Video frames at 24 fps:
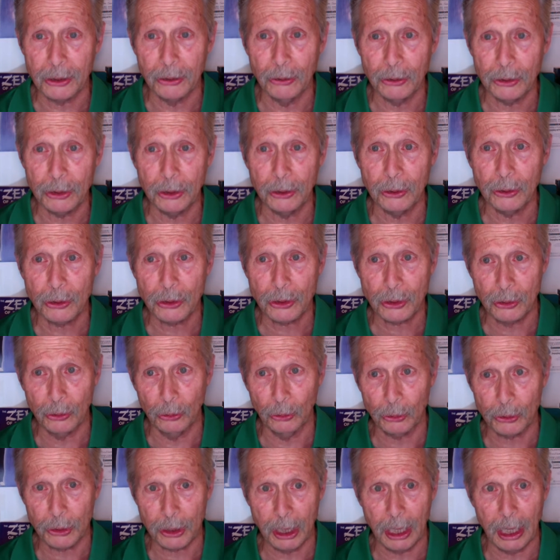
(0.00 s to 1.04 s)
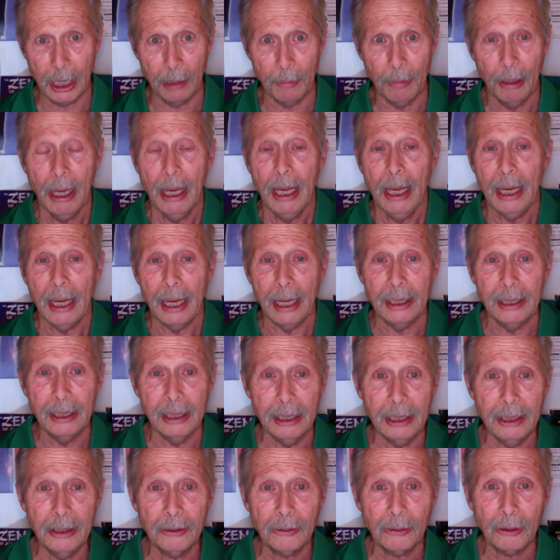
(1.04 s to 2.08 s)
using your school's name, and
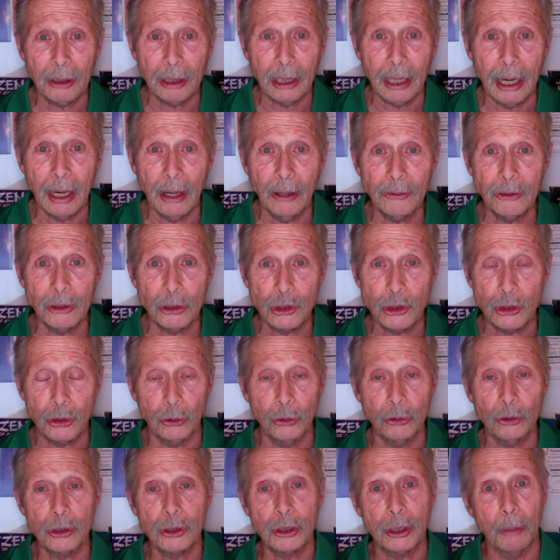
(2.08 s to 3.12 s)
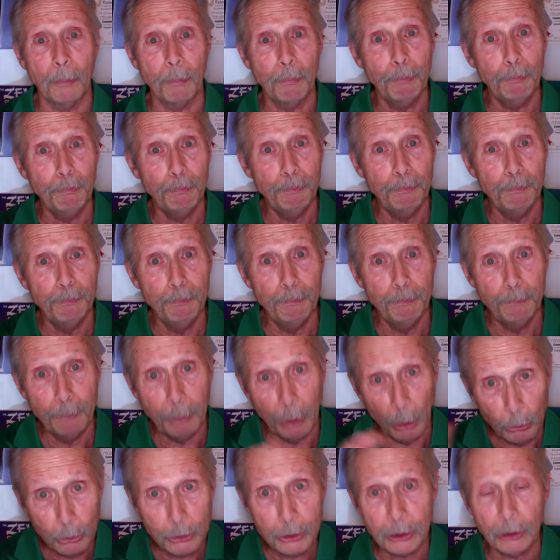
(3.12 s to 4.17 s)
either allow the students to
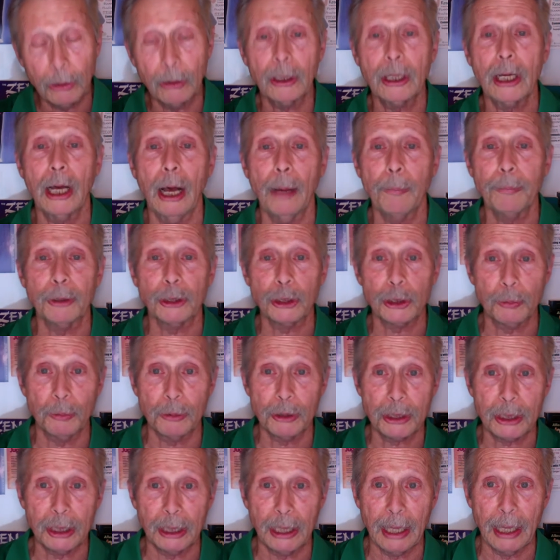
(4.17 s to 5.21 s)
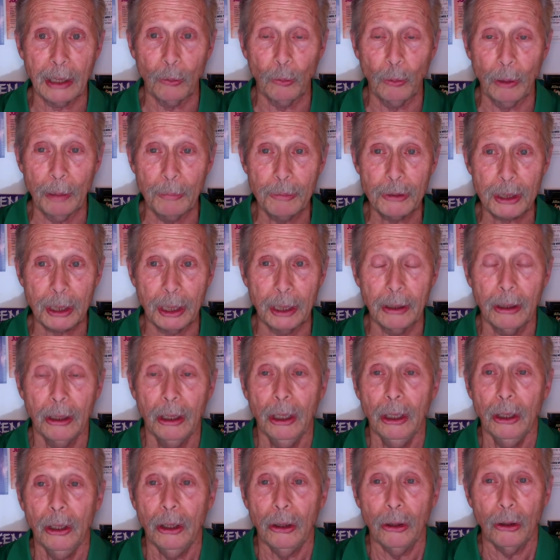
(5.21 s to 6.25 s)
post their accomplishments to that website
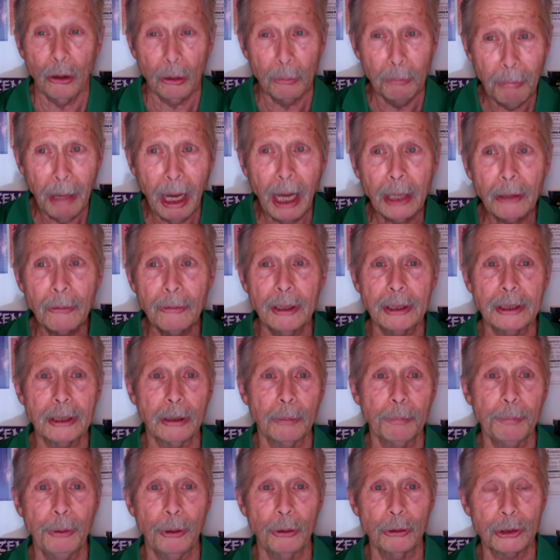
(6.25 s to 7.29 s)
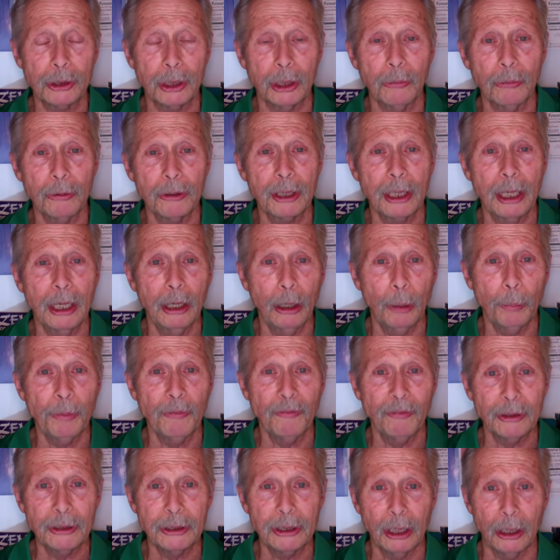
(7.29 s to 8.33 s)
or moderate their posting with the help
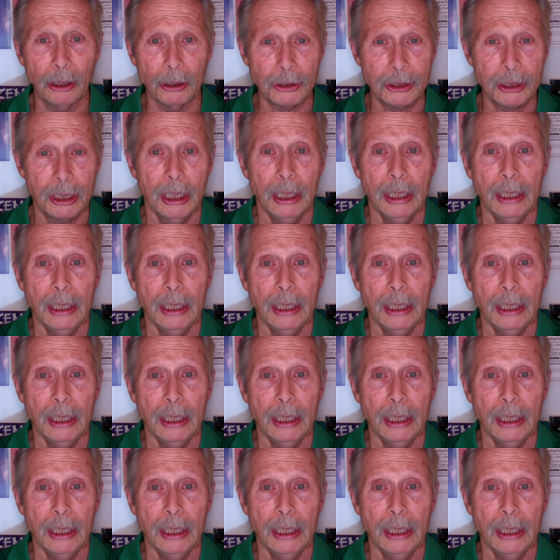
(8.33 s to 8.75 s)
of adults.